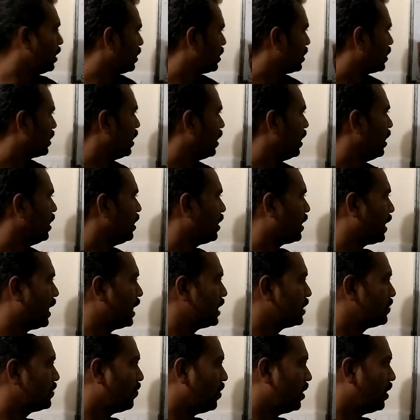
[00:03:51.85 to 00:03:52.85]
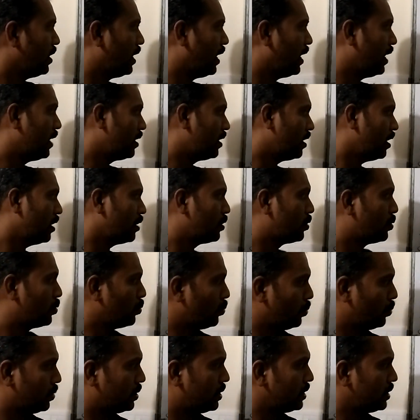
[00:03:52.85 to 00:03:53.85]
it can transfer data
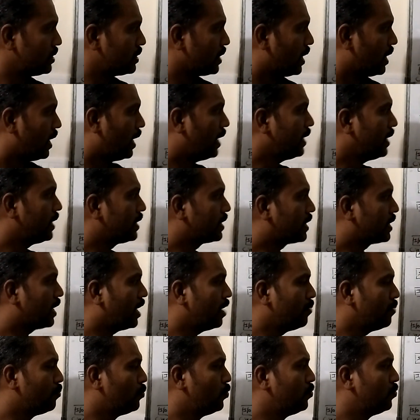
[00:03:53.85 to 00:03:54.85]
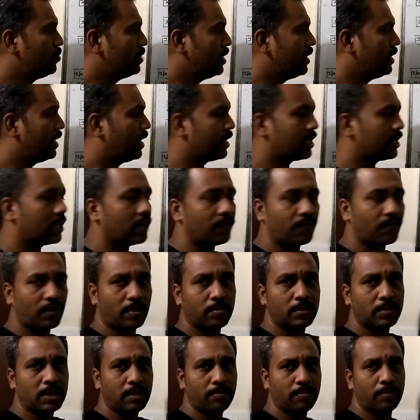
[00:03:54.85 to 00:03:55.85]
to this and it can move the data
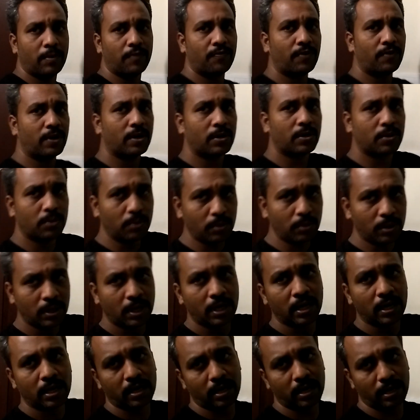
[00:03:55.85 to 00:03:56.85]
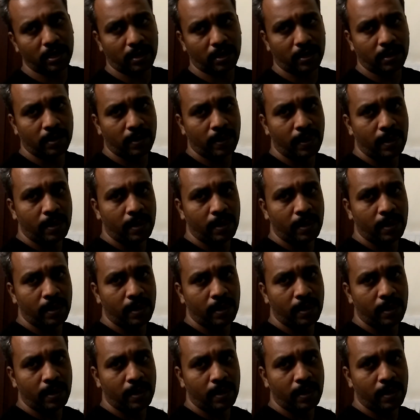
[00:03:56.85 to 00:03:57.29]
from the buffer to here.